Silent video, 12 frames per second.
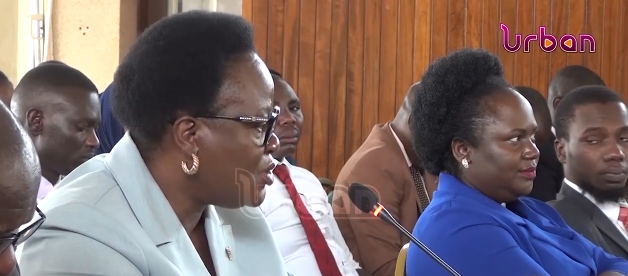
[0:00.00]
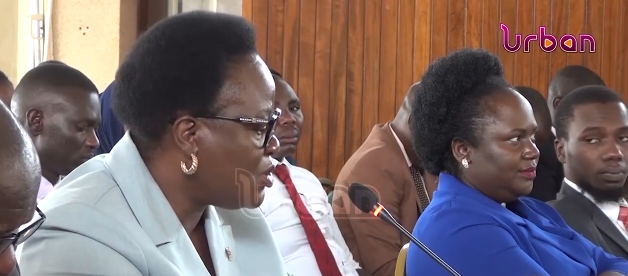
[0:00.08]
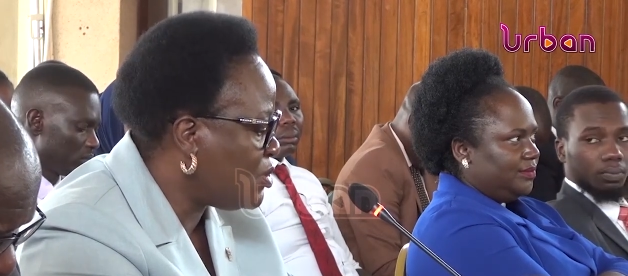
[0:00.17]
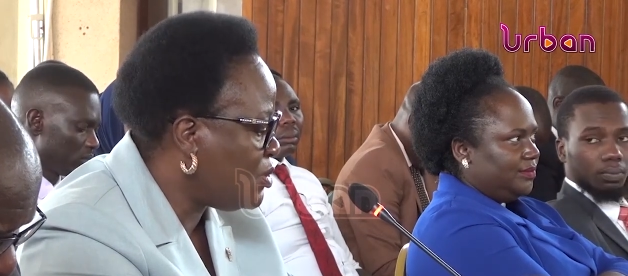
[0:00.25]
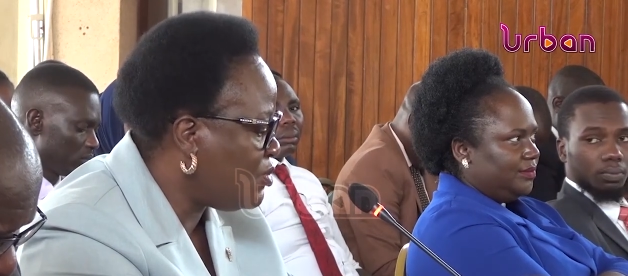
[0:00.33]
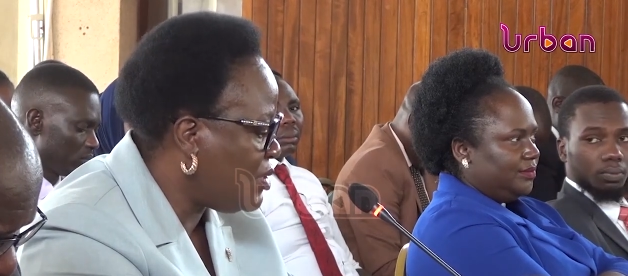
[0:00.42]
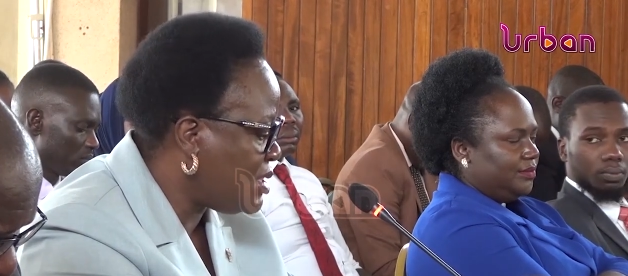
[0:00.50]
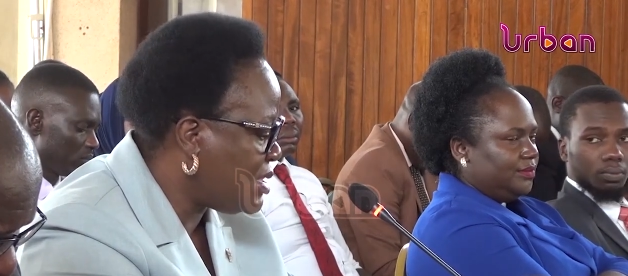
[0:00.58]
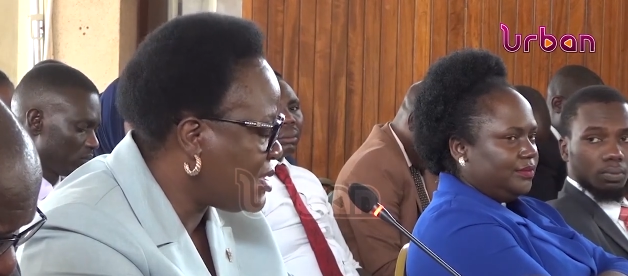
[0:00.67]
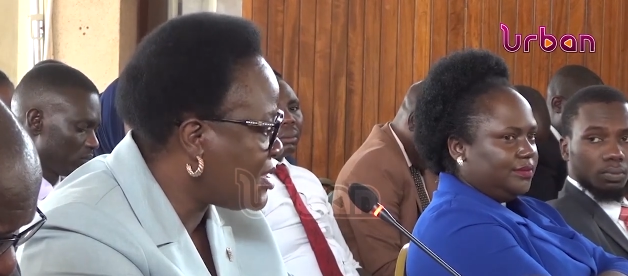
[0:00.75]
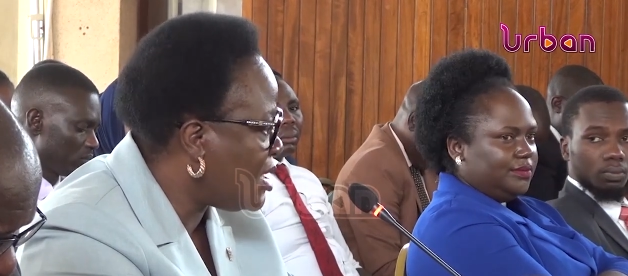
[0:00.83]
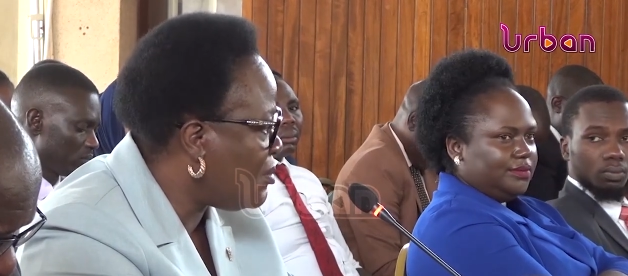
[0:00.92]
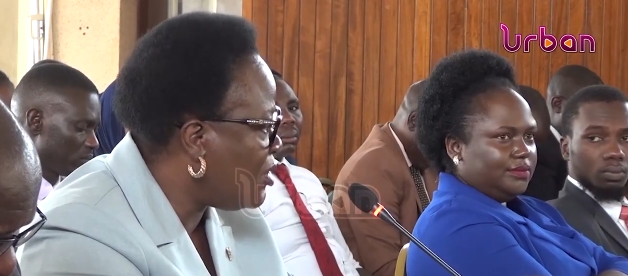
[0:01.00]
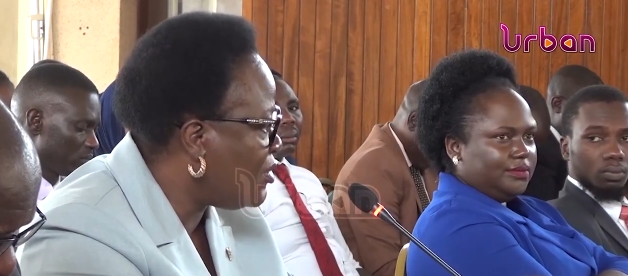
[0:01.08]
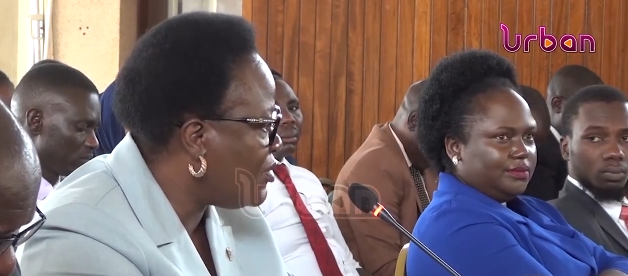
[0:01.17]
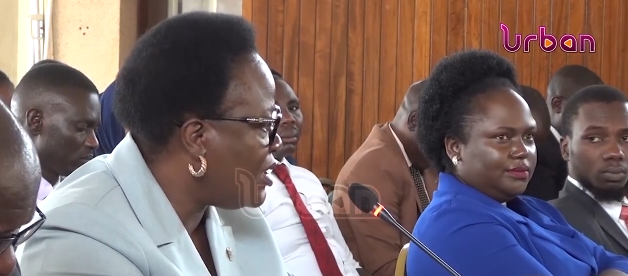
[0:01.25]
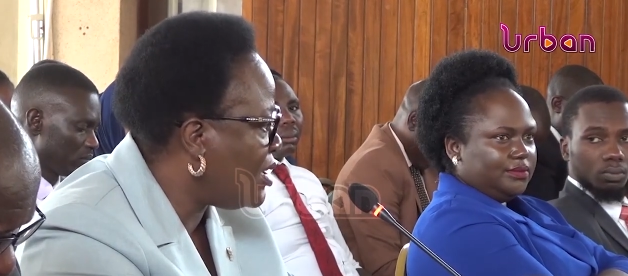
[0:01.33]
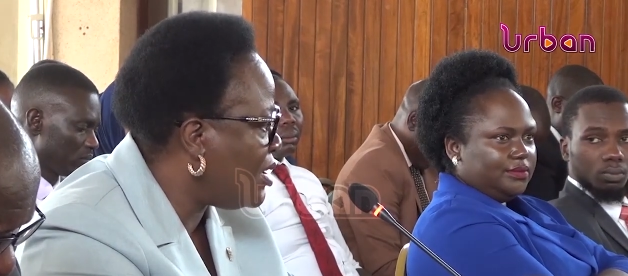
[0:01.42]
Speaker 1: to visit some
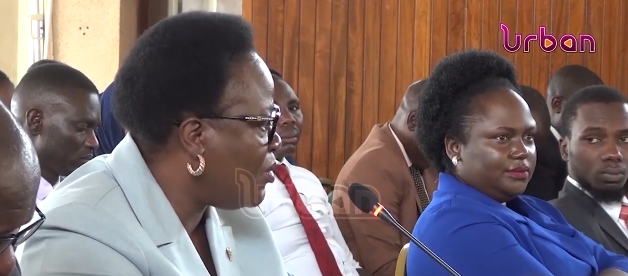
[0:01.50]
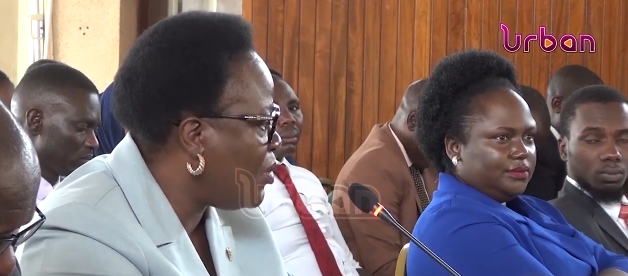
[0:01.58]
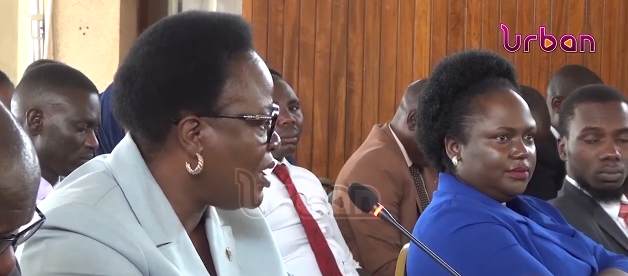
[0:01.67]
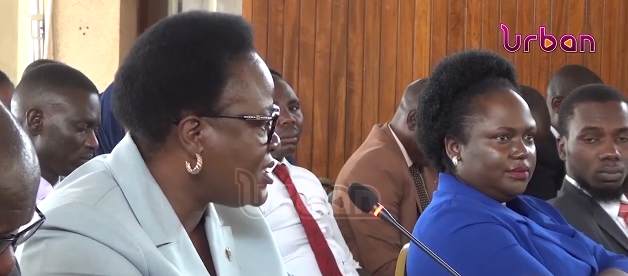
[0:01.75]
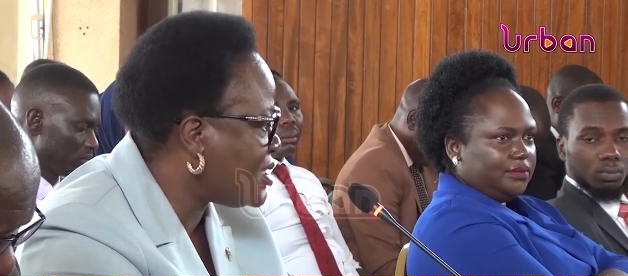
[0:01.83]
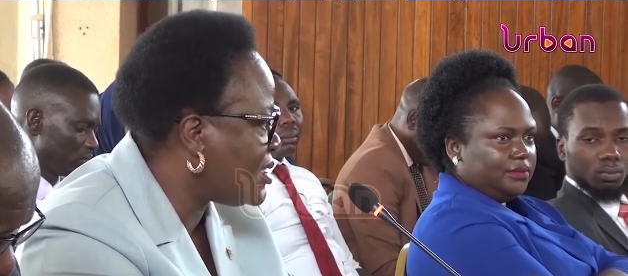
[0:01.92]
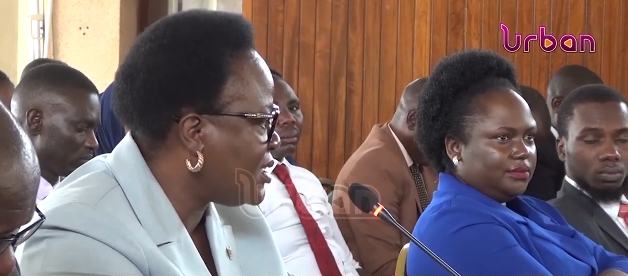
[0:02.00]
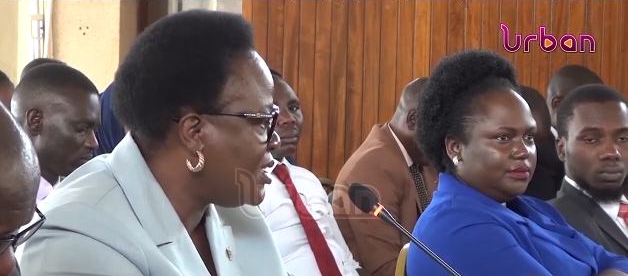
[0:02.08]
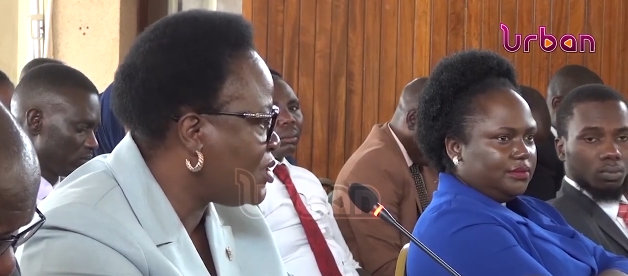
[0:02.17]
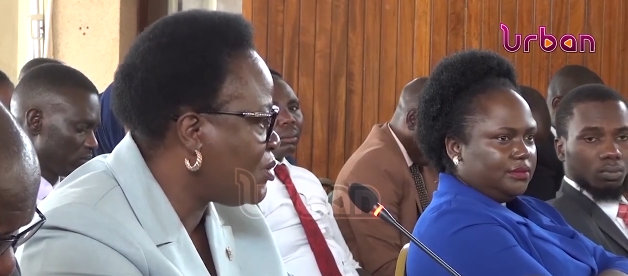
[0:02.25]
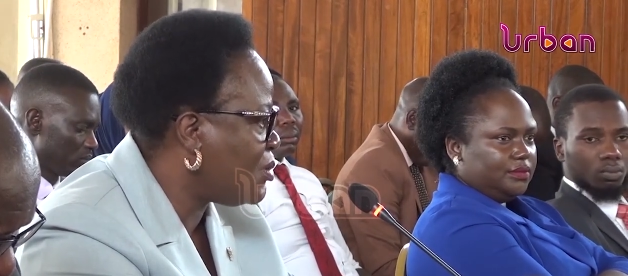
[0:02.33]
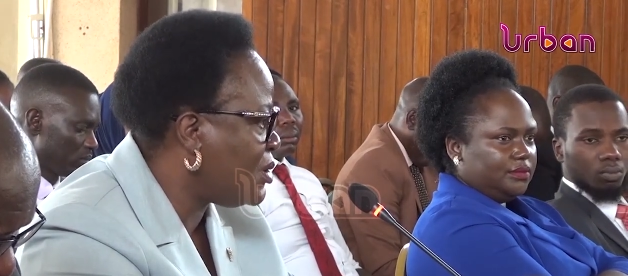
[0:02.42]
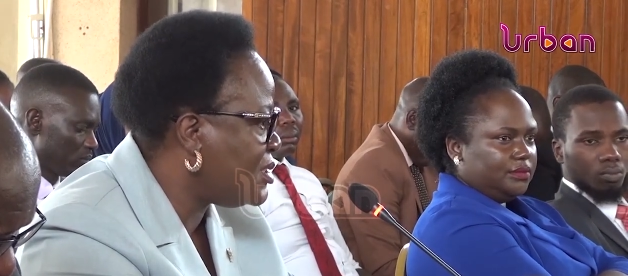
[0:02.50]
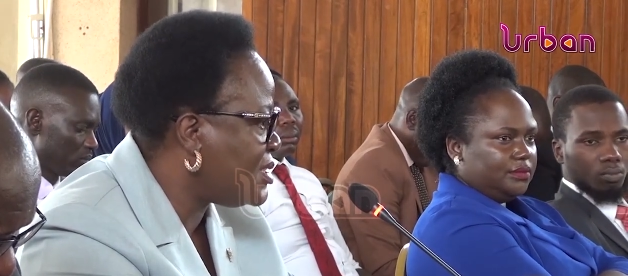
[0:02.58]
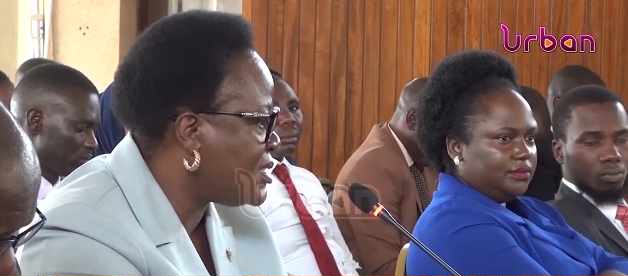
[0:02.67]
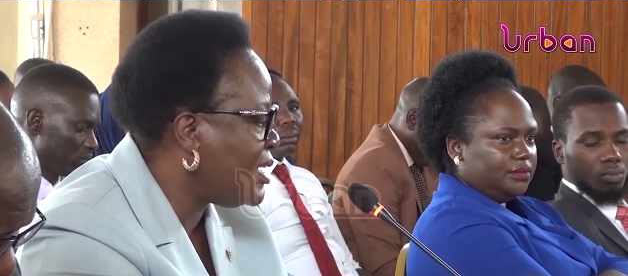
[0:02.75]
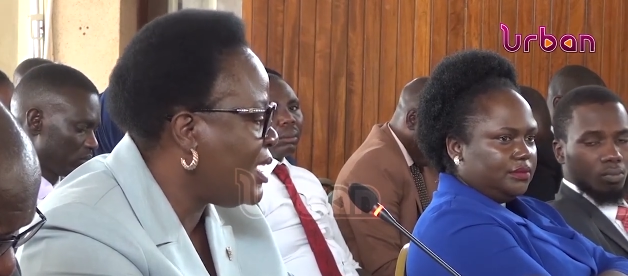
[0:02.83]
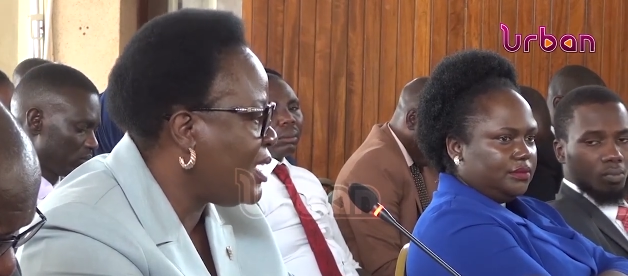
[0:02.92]
of the worst hit roads